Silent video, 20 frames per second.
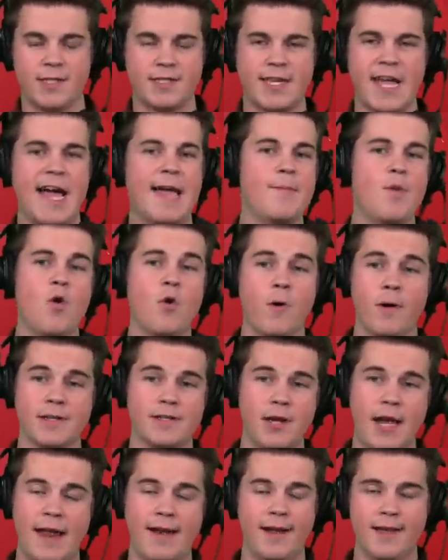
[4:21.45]
Sky Moore is
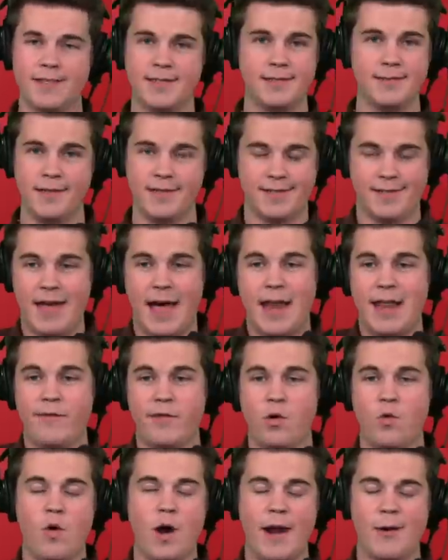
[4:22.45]
not
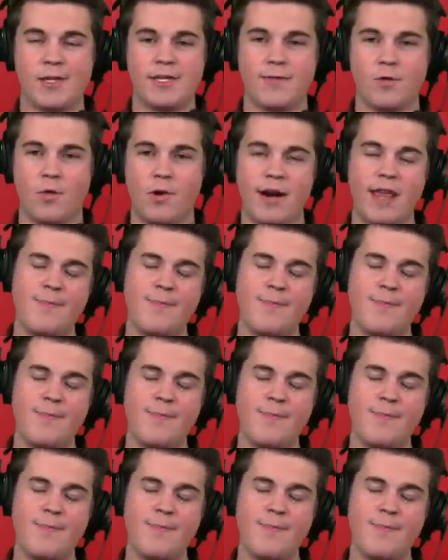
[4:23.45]
even a wide receiver one.